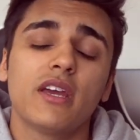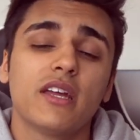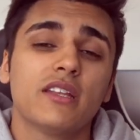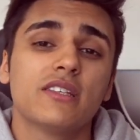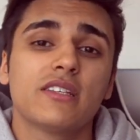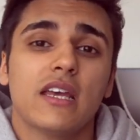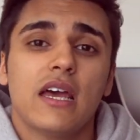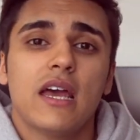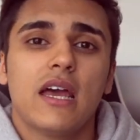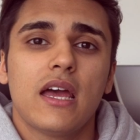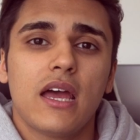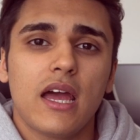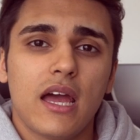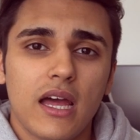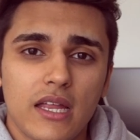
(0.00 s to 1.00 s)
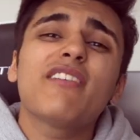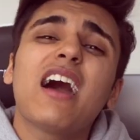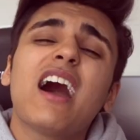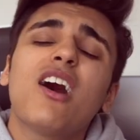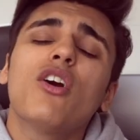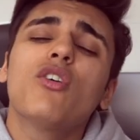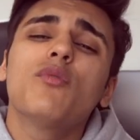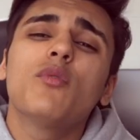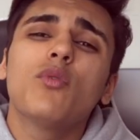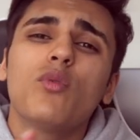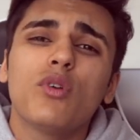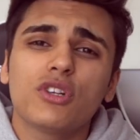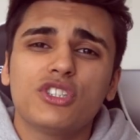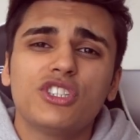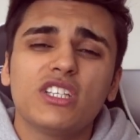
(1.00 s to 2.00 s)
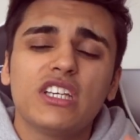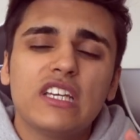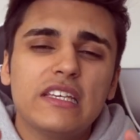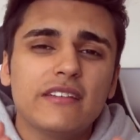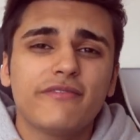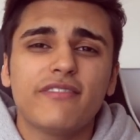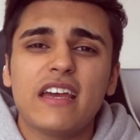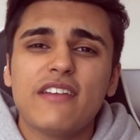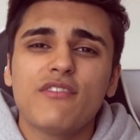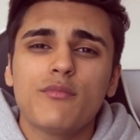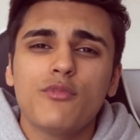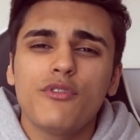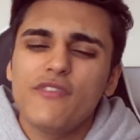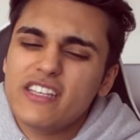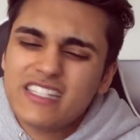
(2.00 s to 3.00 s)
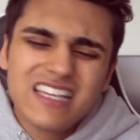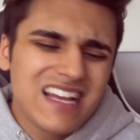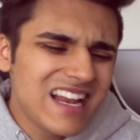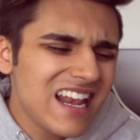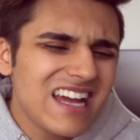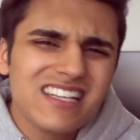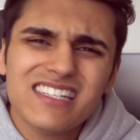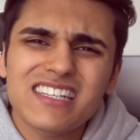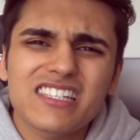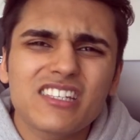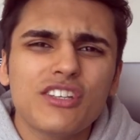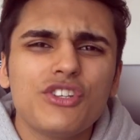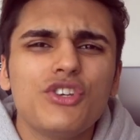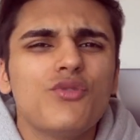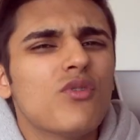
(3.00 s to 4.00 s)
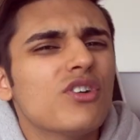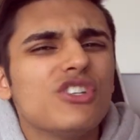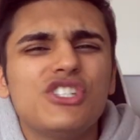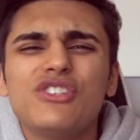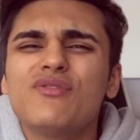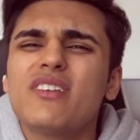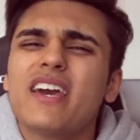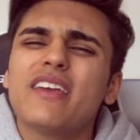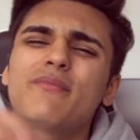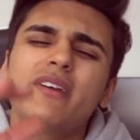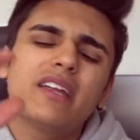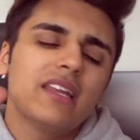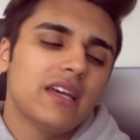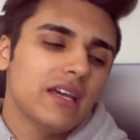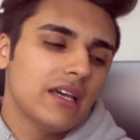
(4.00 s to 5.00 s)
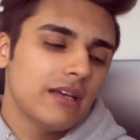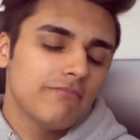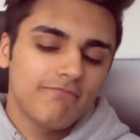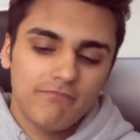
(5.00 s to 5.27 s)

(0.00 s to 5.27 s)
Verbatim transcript: VPNs. Stay safe at home watching your favourite movies, the classics, the new ones, you name it.